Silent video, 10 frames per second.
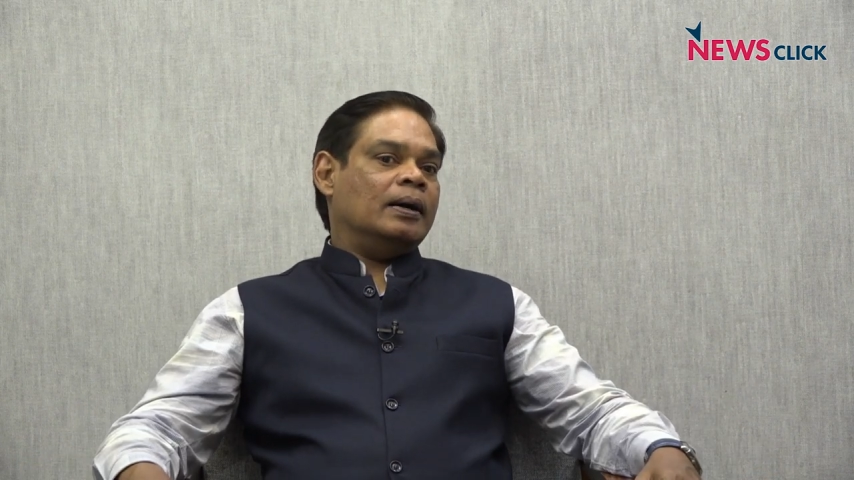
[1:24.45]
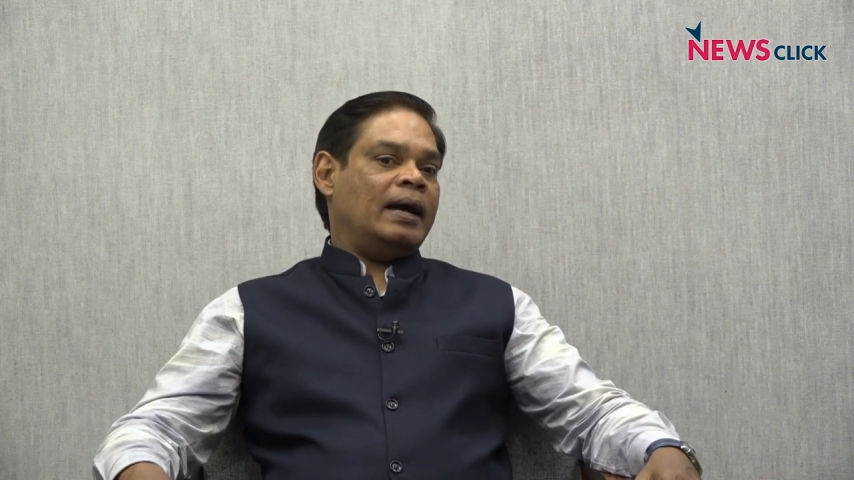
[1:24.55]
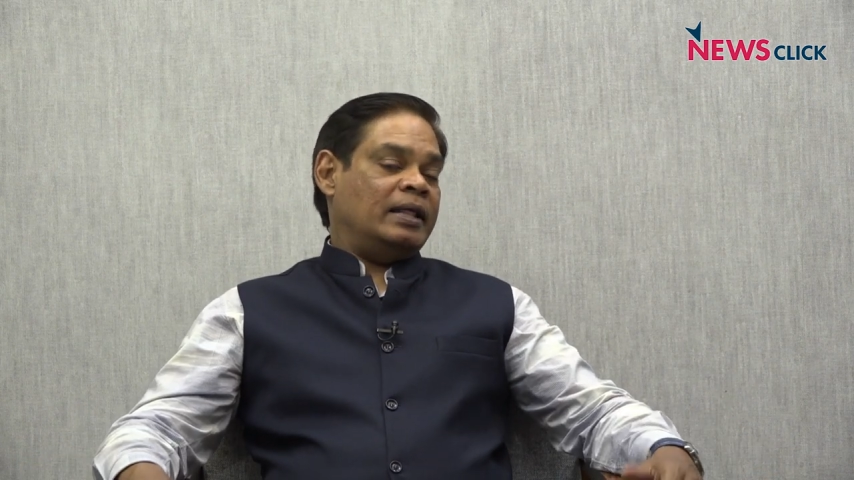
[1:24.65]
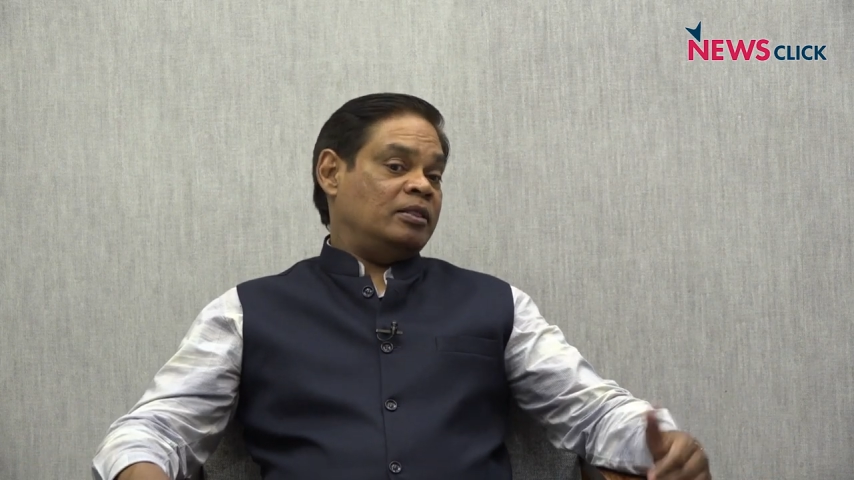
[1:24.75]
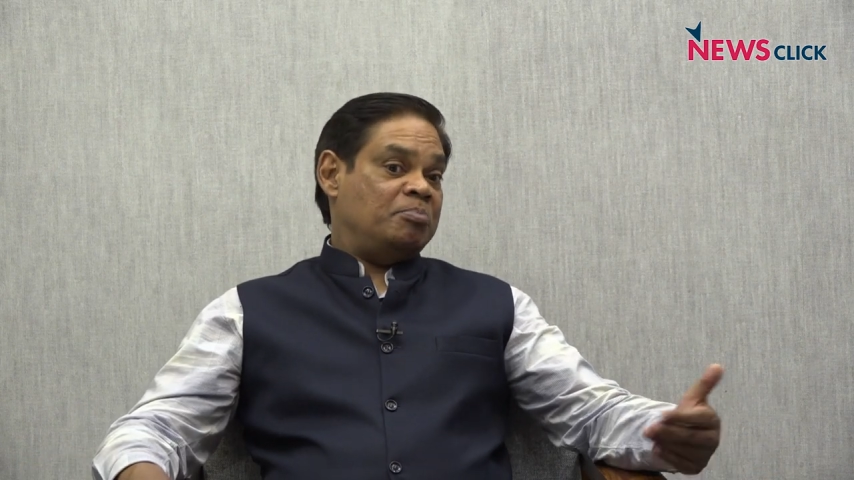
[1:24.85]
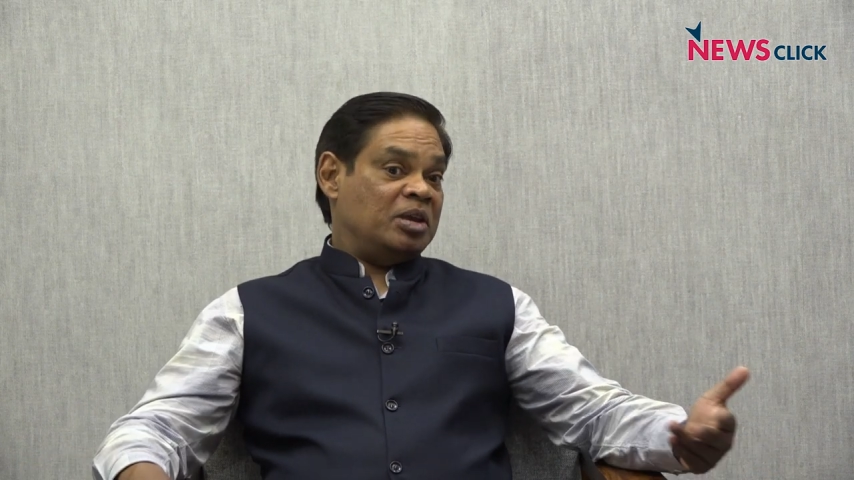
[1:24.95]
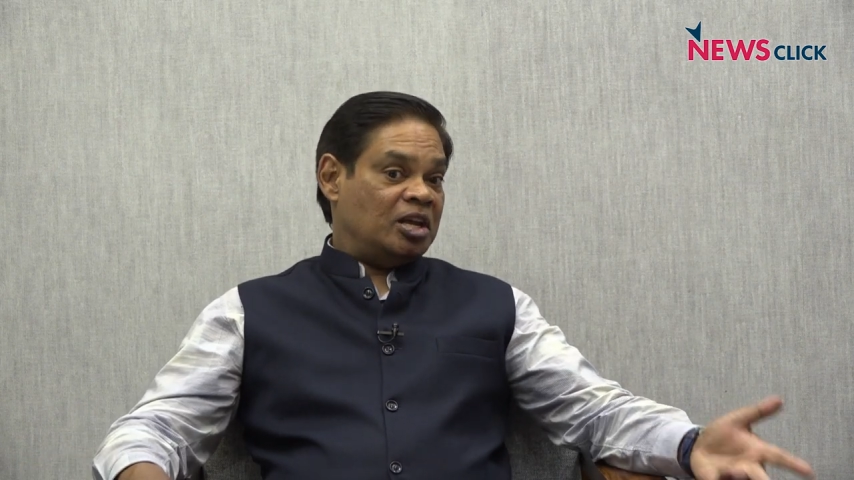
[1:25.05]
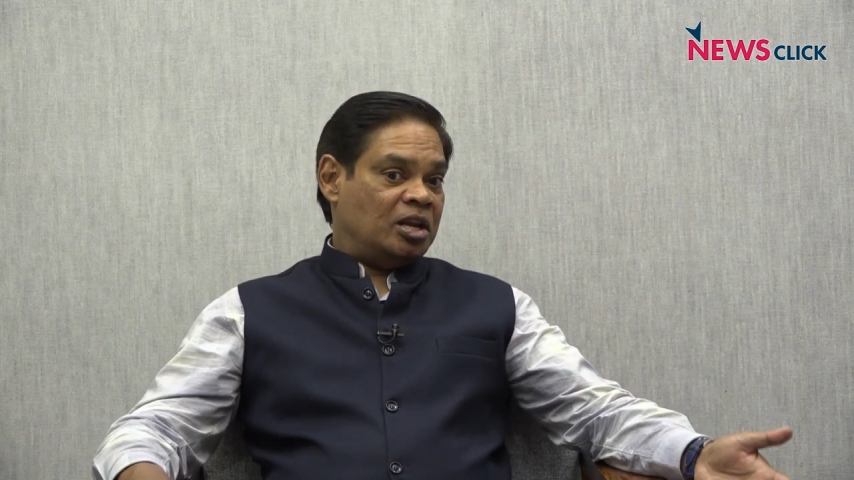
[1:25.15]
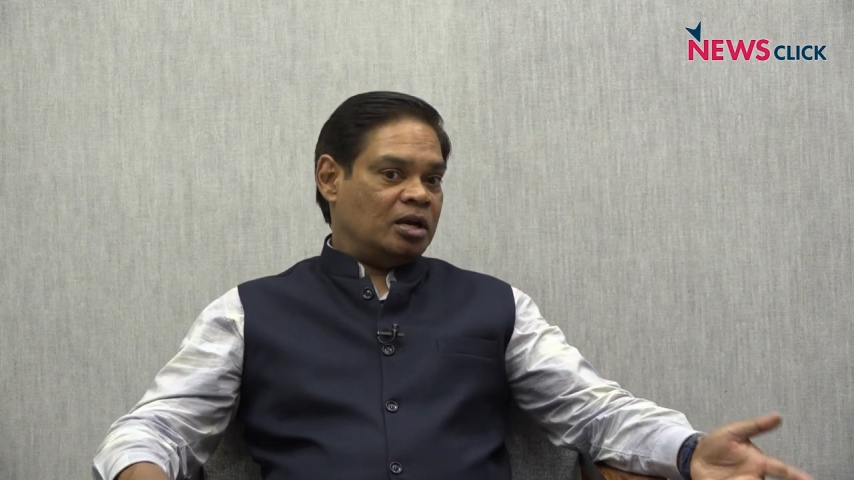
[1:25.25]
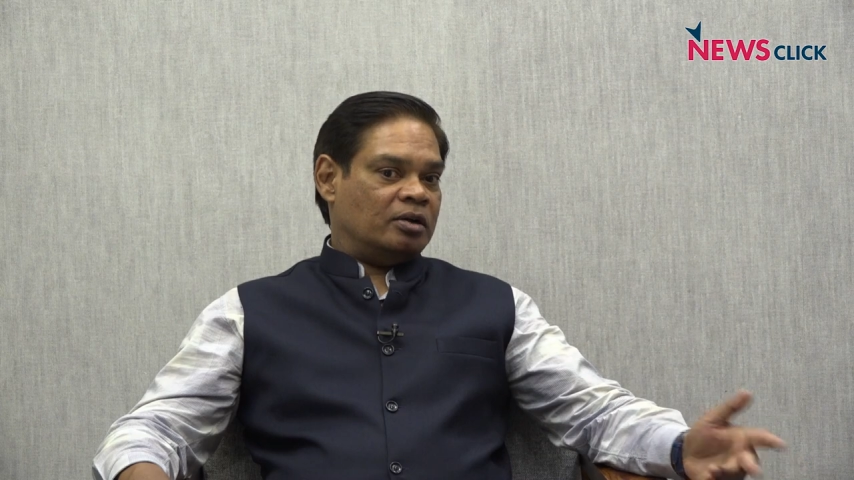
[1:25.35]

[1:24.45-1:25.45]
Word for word: and the beginning